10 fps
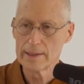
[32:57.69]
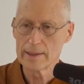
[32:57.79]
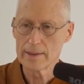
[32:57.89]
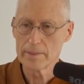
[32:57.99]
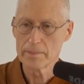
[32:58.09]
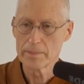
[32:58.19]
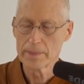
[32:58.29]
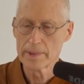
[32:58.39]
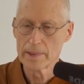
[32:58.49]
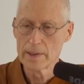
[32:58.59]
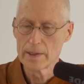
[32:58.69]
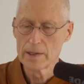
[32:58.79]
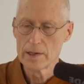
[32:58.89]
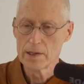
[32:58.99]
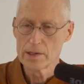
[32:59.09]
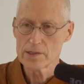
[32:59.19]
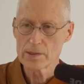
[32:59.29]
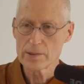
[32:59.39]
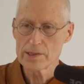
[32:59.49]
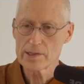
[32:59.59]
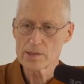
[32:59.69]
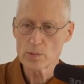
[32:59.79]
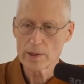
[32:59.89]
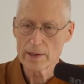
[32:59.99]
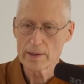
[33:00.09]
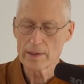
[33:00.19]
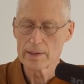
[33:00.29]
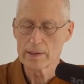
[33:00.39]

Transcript: Um, so this is where,